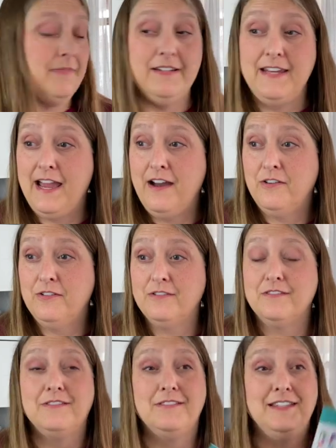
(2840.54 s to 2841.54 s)
now
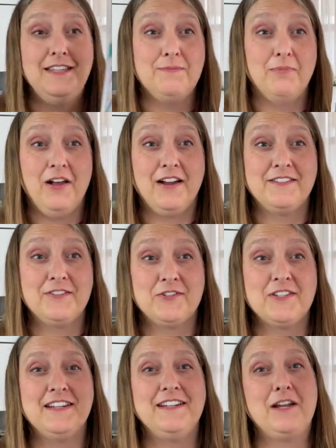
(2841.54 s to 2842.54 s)
these blocks are
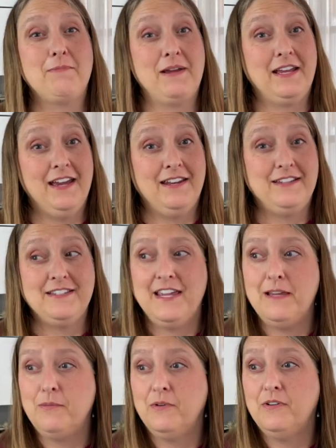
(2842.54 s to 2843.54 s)
sitting on my cutting
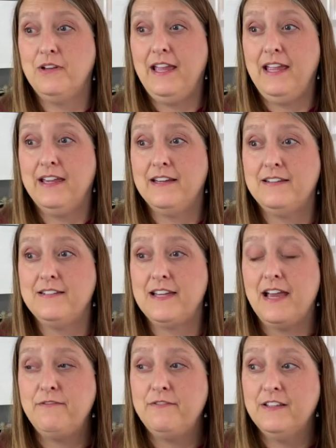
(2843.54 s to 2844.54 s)
table, and
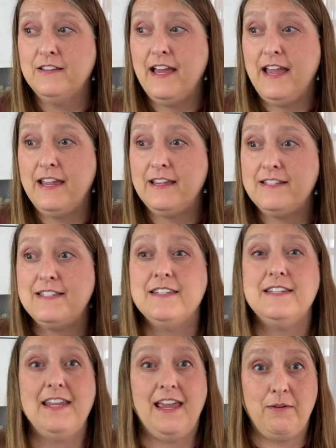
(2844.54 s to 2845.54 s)
I feel like
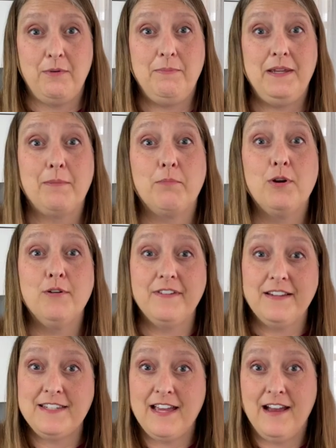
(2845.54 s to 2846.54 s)
today would be a
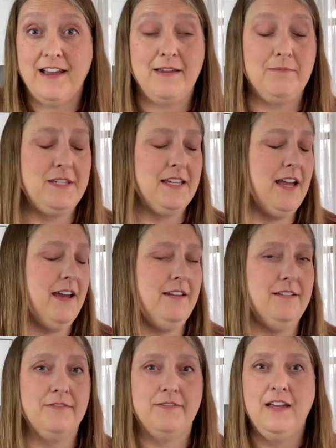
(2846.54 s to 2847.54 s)
perfect time to kind
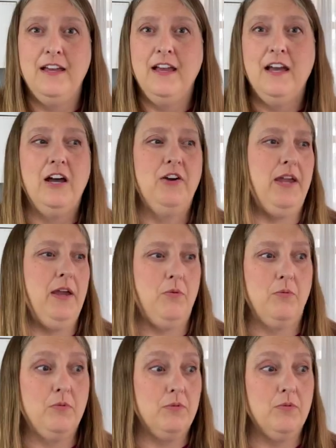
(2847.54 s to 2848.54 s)
of, okay,
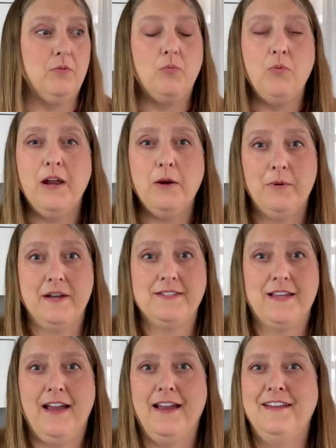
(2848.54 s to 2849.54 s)
where was
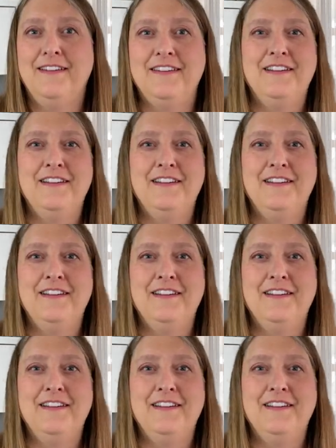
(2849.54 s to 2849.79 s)
I?